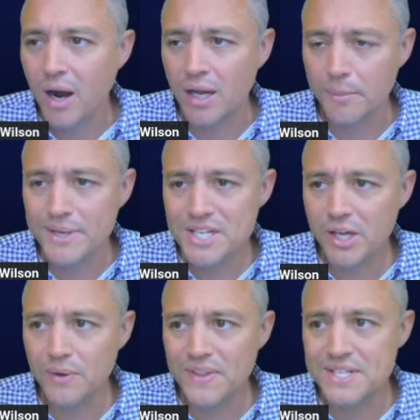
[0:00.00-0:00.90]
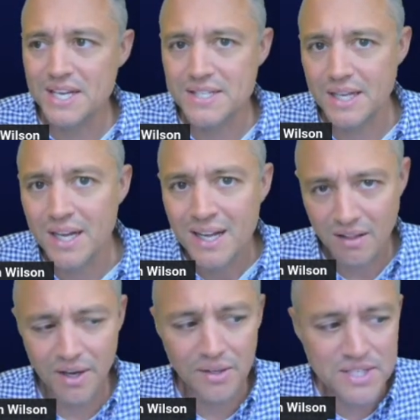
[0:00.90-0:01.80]
All right, let me tell you what this is, and
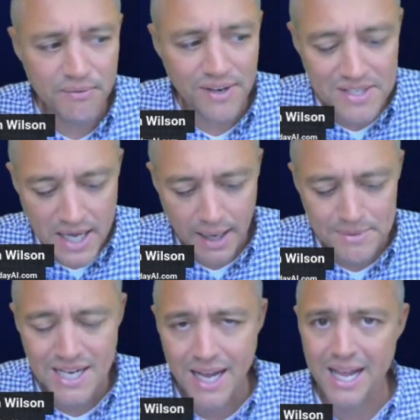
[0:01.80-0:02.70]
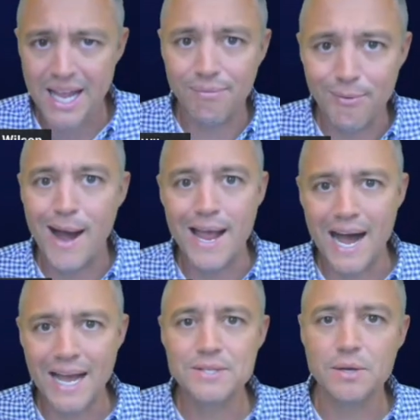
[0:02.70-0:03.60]
a little different setup today, FYI.